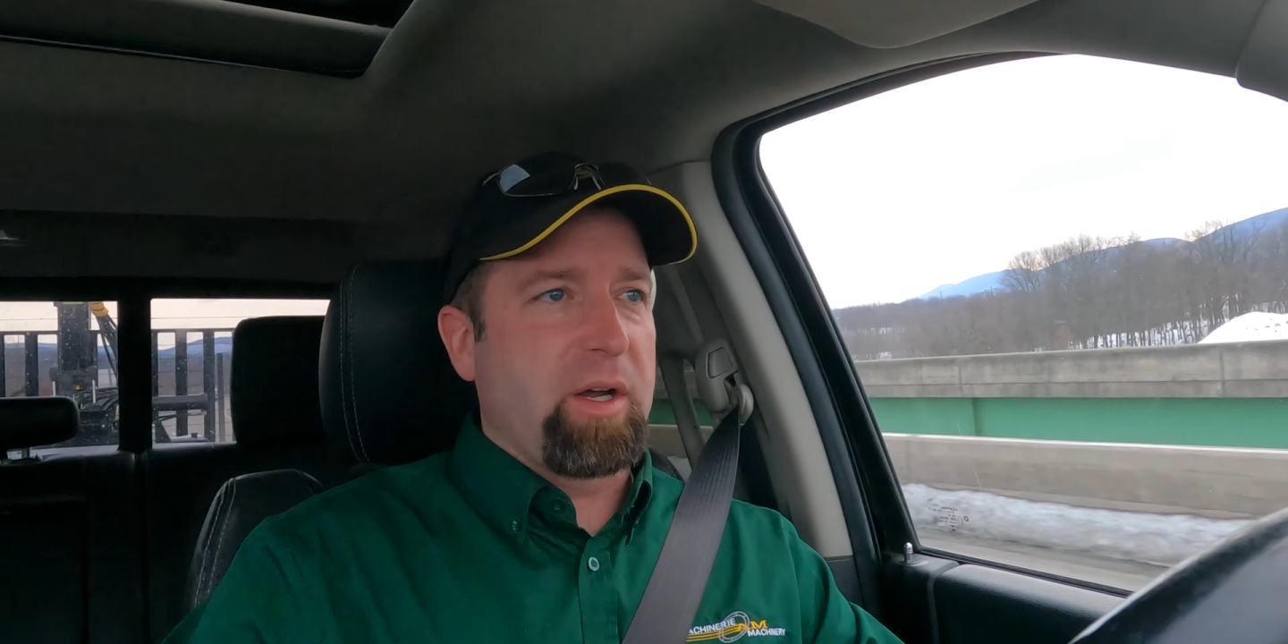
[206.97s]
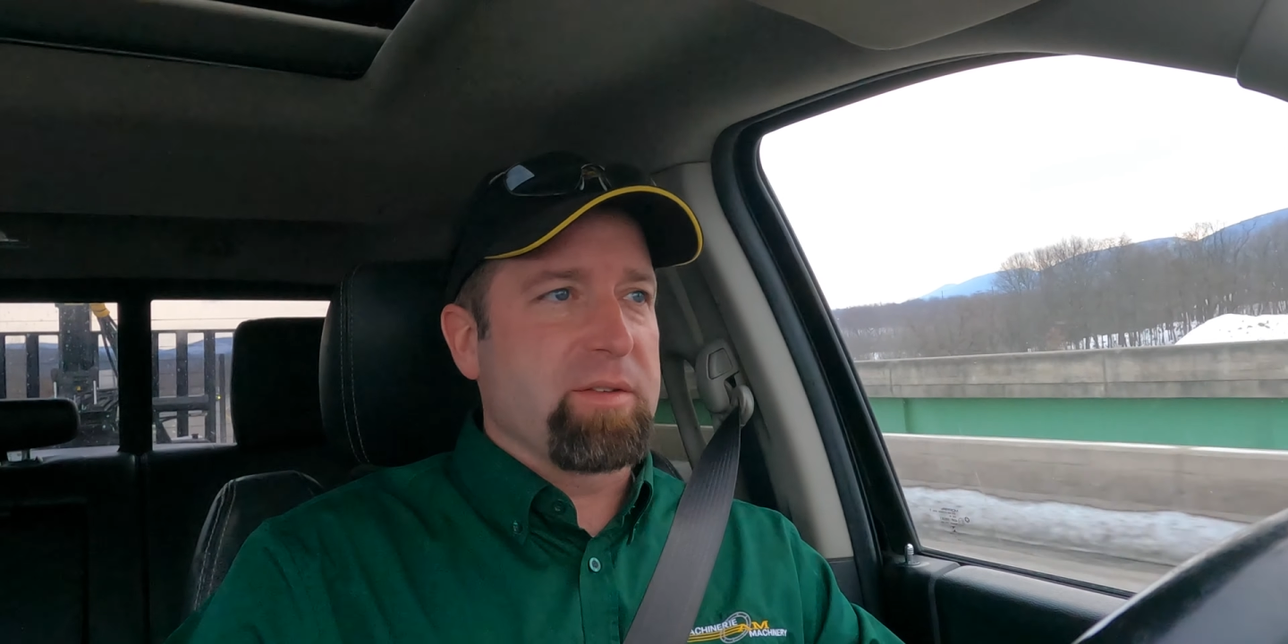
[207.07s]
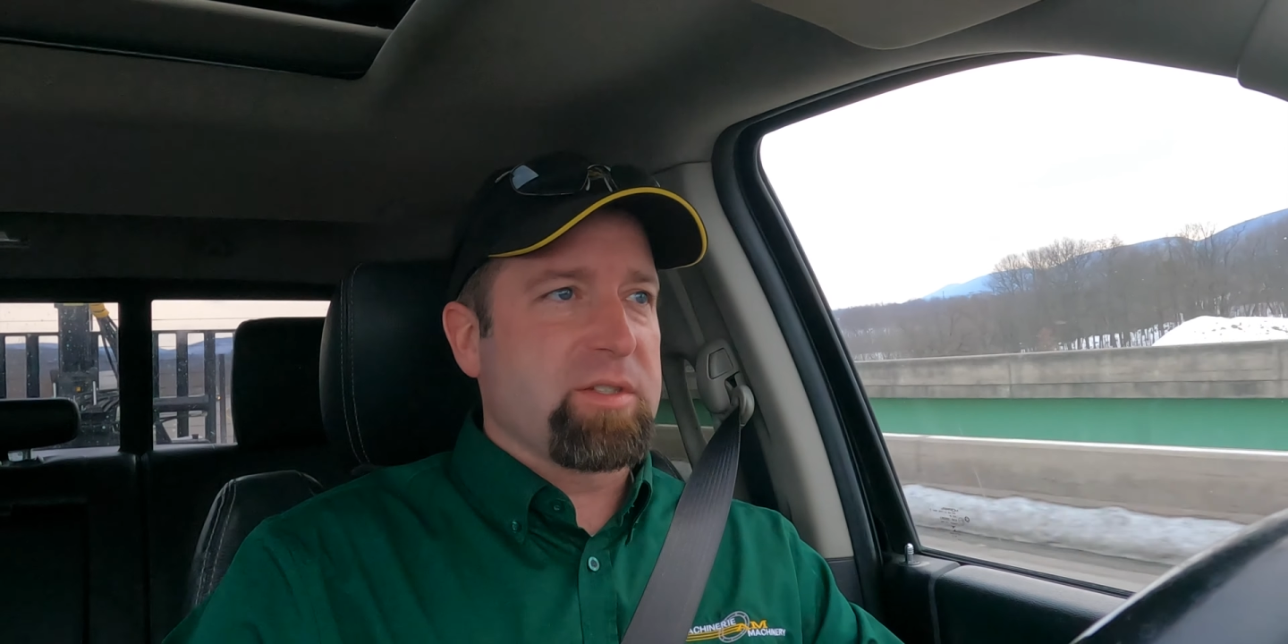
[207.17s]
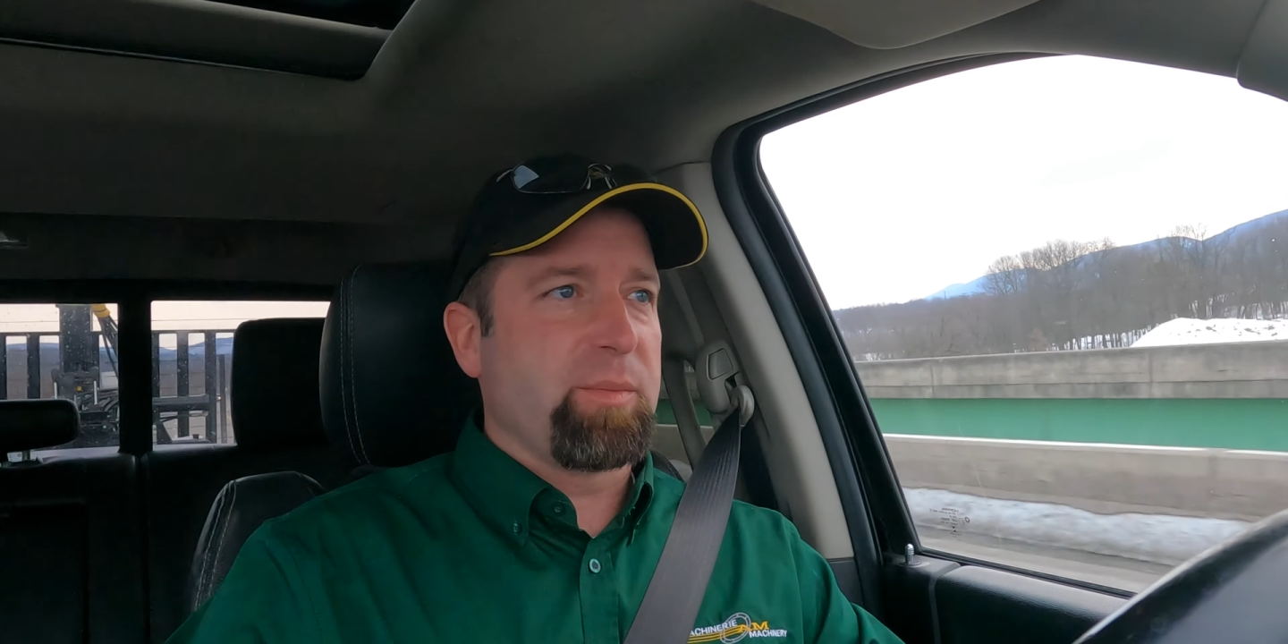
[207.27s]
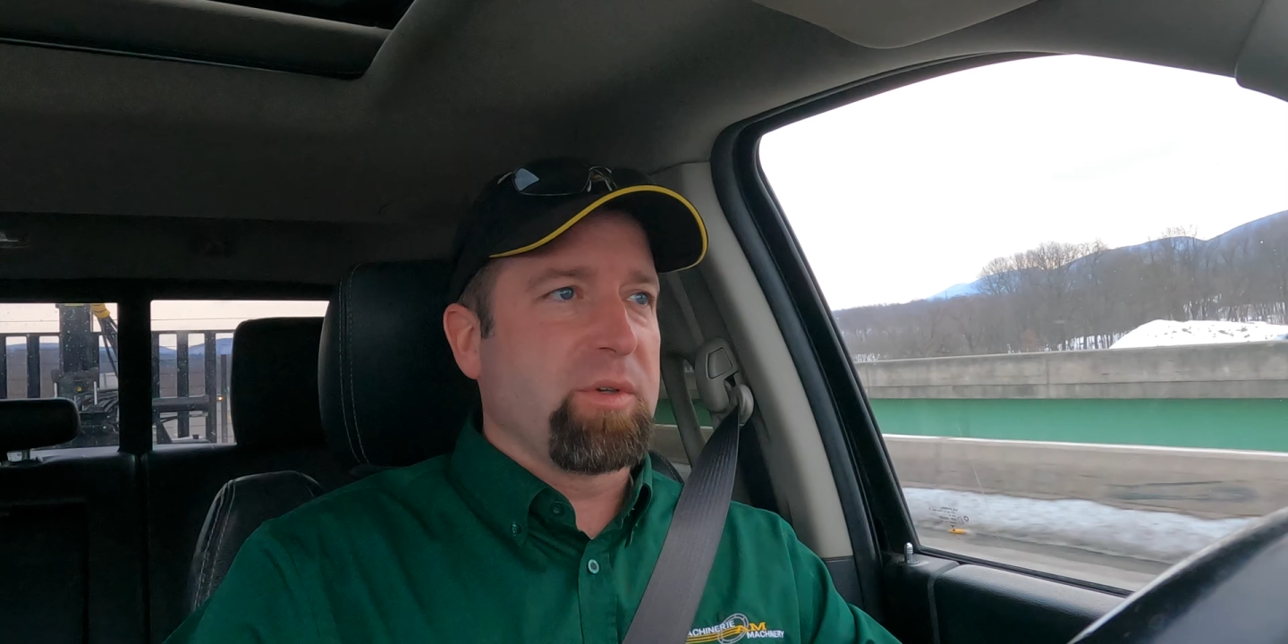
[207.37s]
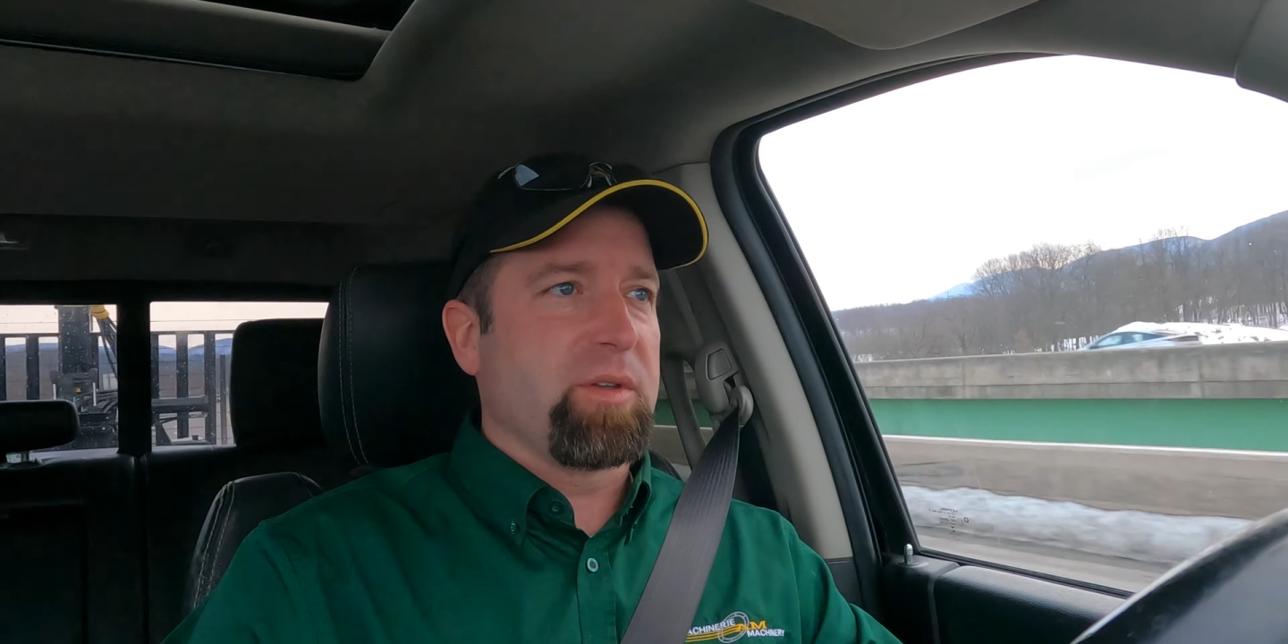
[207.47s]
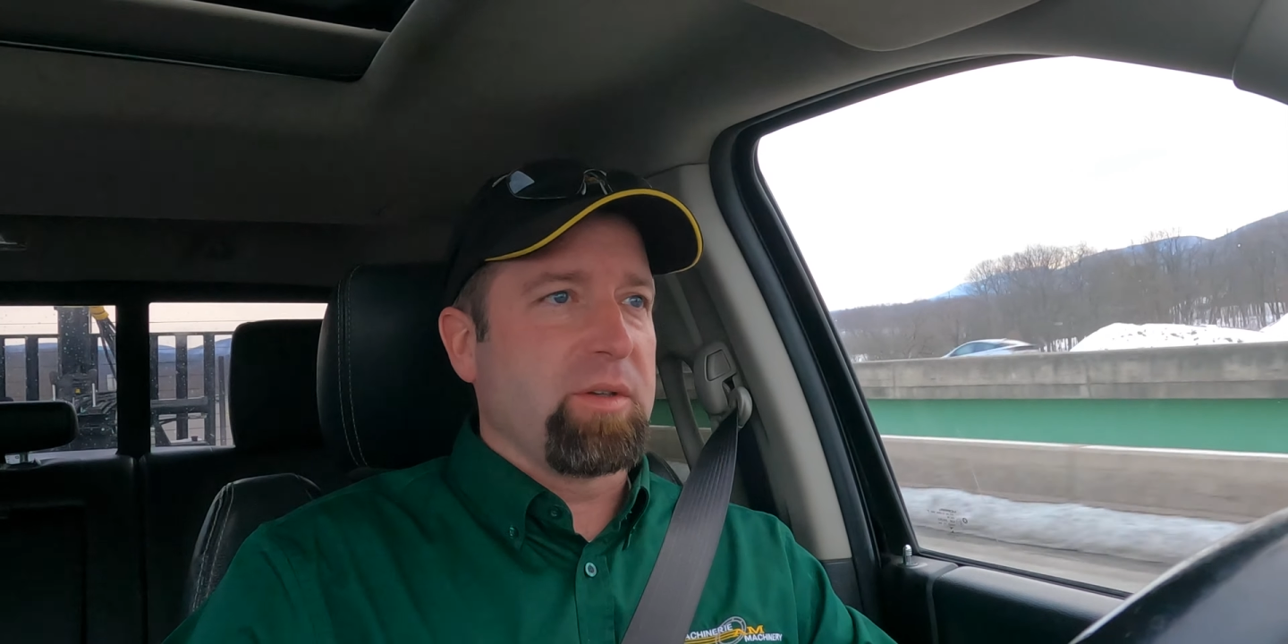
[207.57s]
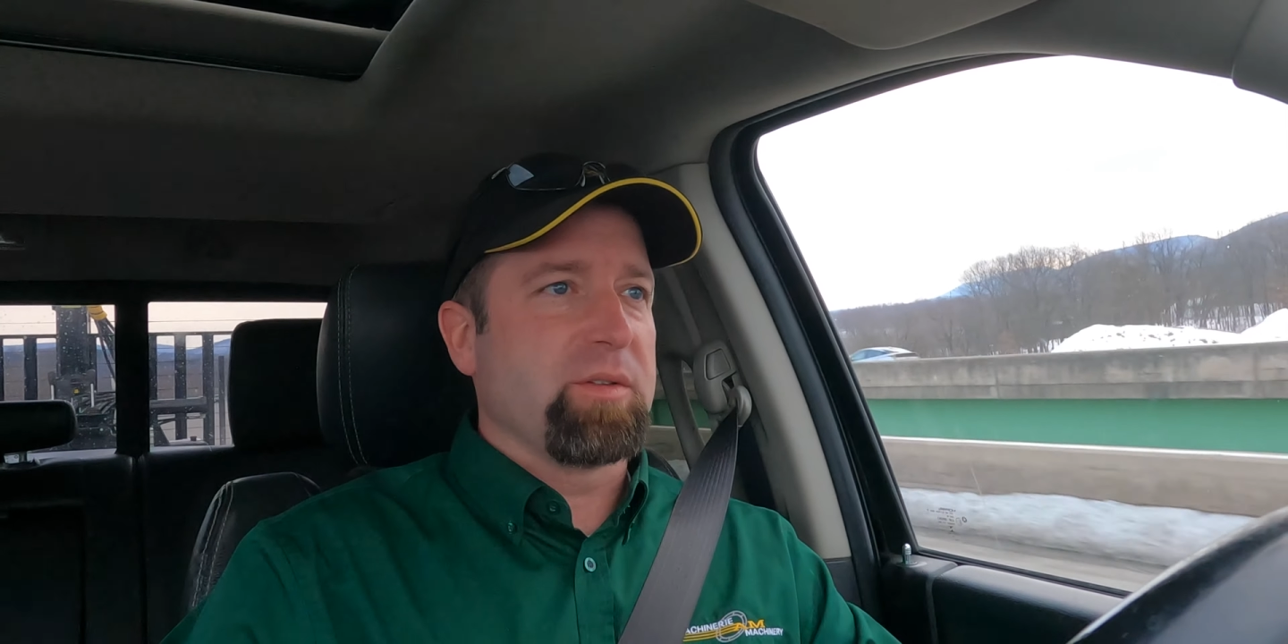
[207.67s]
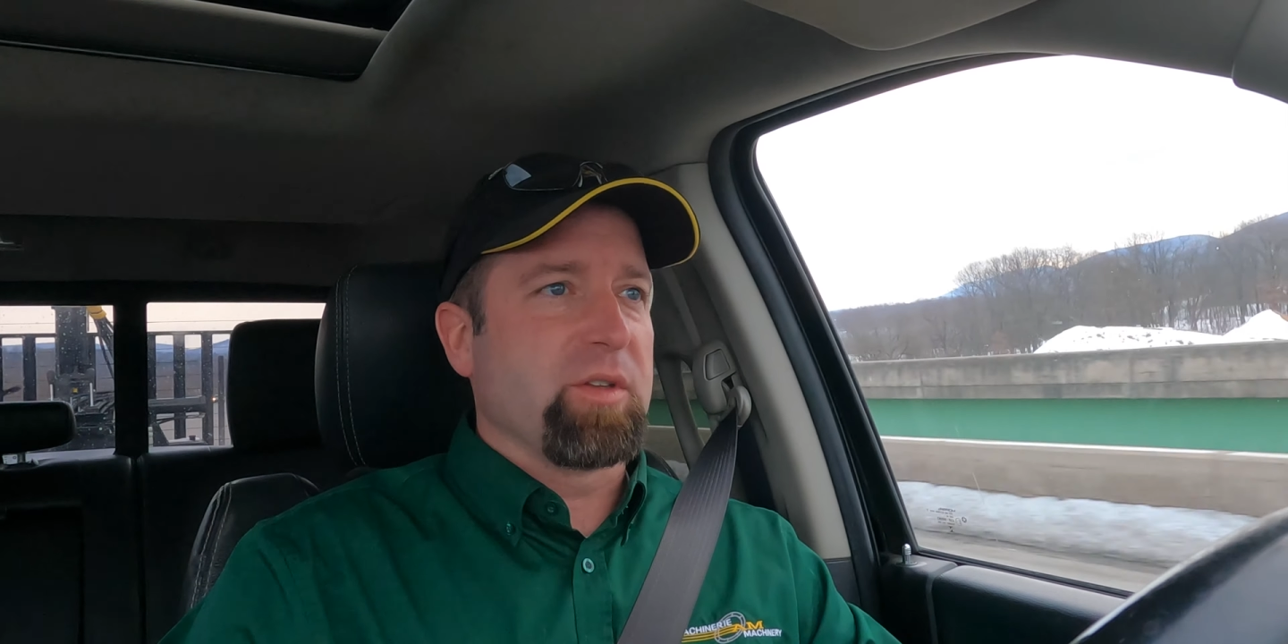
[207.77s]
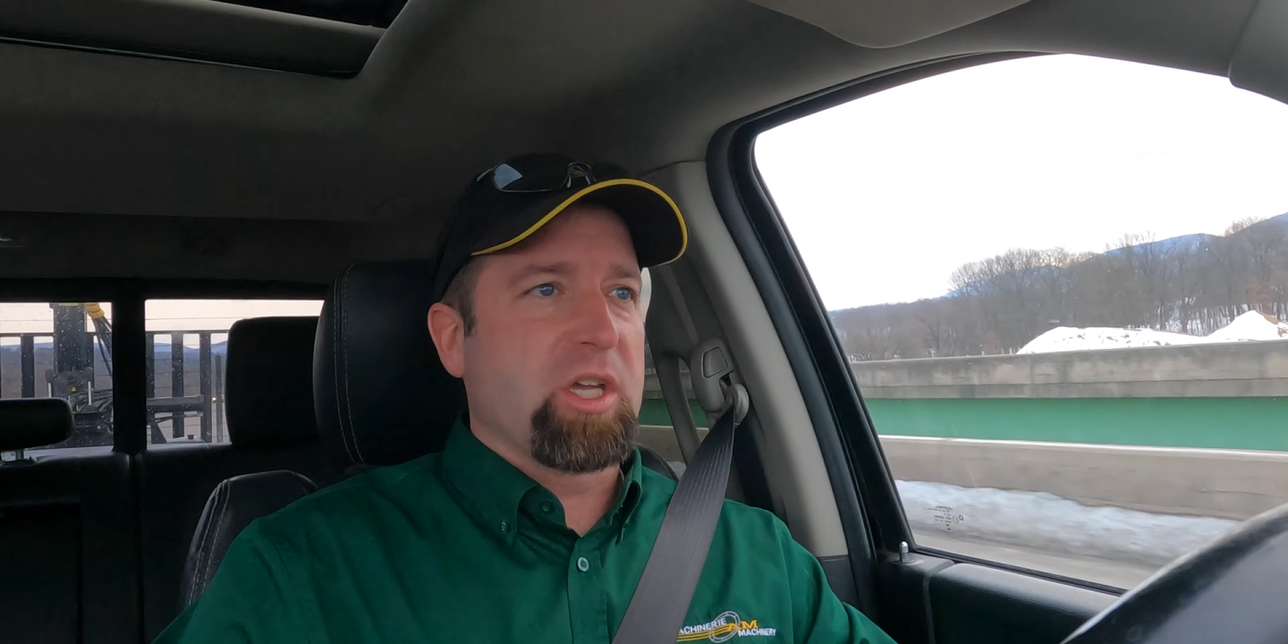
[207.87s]
on some of
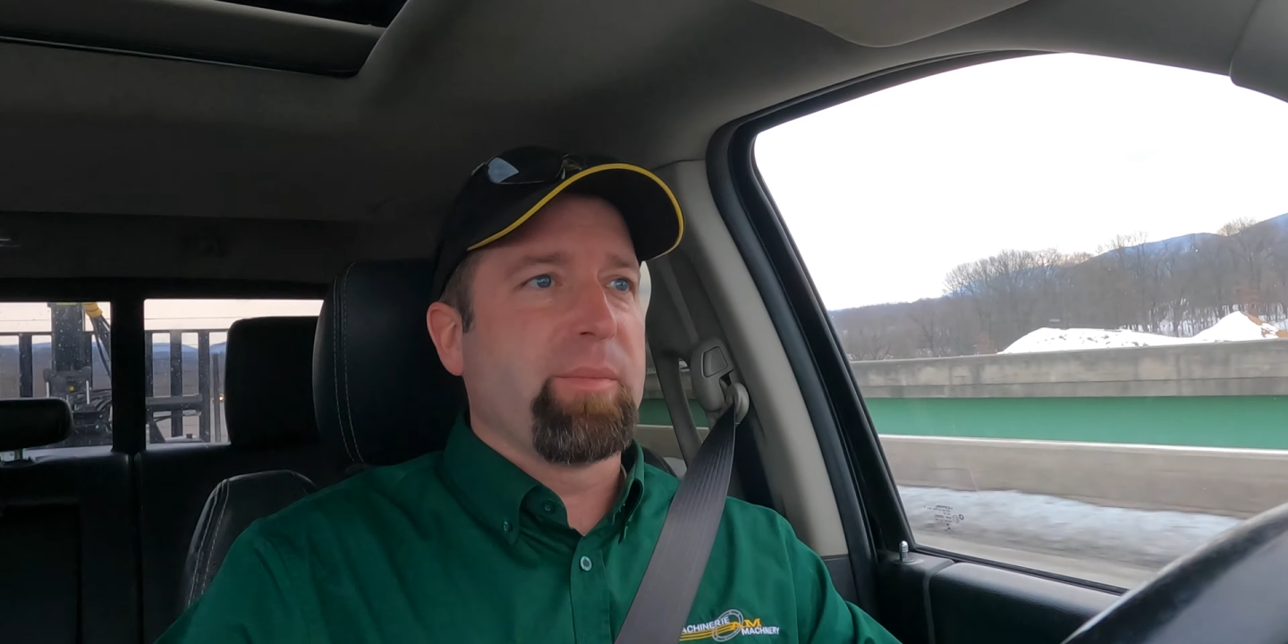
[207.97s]
the